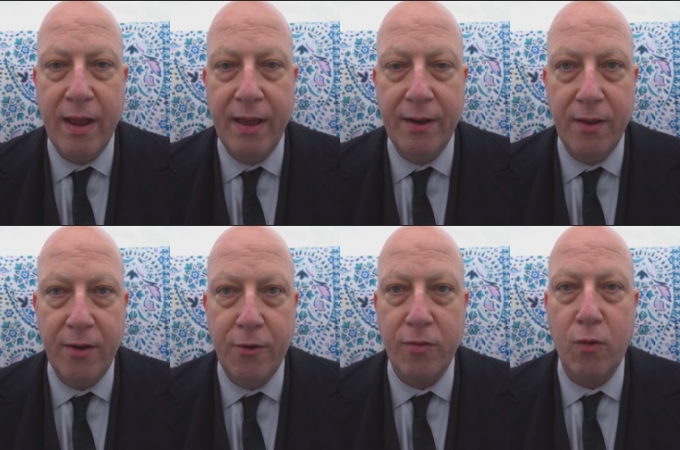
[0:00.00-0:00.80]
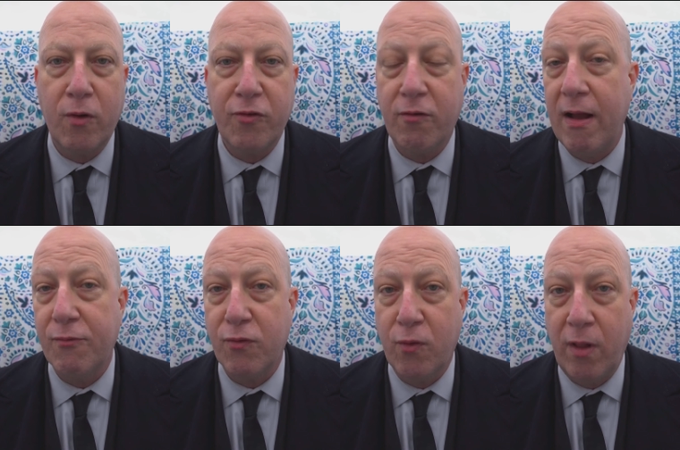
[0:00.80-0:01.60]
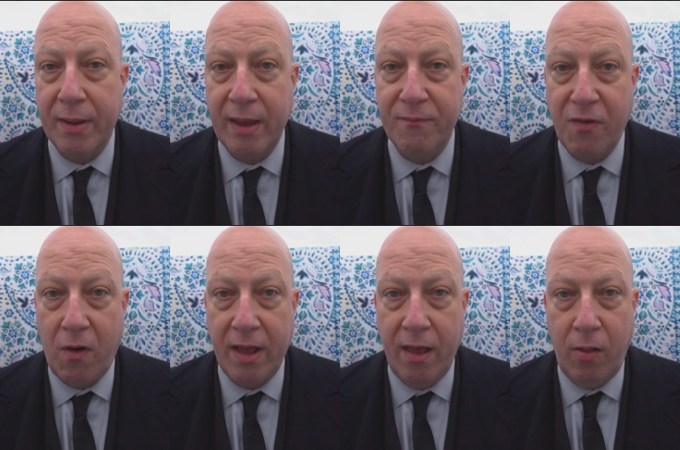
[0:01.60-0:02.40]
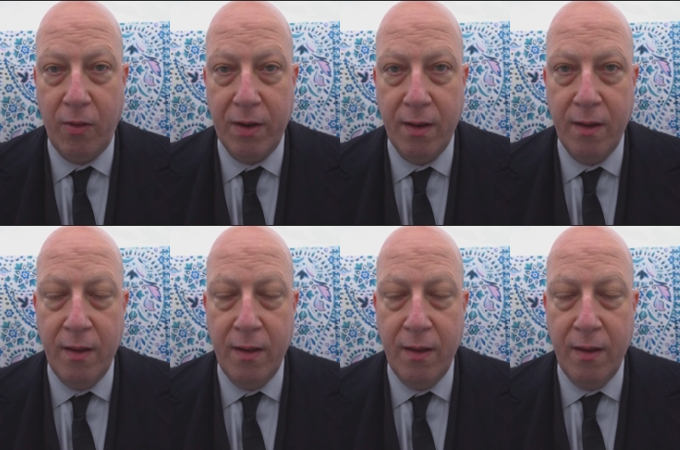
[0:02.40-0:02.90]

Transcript: and during the course of graduate school I became very ill and